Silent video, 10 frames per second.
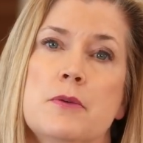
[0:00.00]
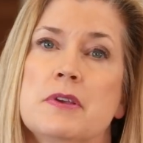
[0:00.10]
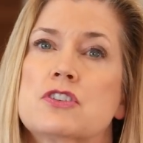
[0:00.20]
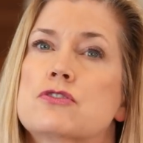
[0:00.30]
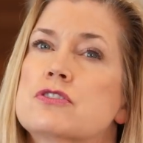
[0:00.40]
The
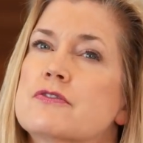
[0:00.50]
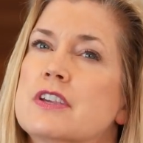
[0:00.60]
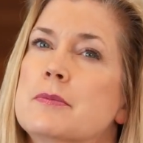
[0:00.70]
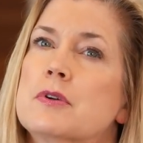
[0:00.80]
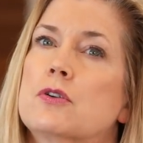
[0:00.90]
mixtures of
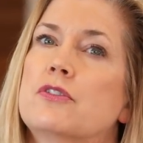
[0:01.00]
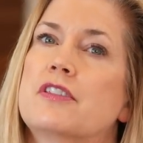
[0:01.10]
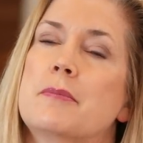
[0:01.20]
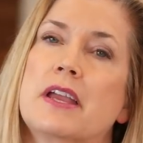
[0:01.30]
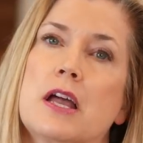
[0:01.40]
chemicals
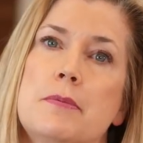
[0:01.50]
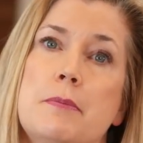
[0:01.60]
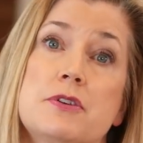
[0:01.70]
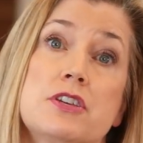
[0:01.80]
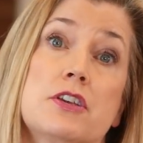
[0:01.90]
that make up a
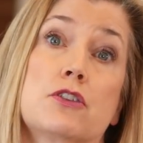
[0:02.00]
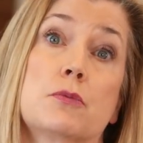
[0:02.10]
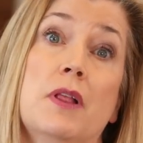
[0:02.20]
particular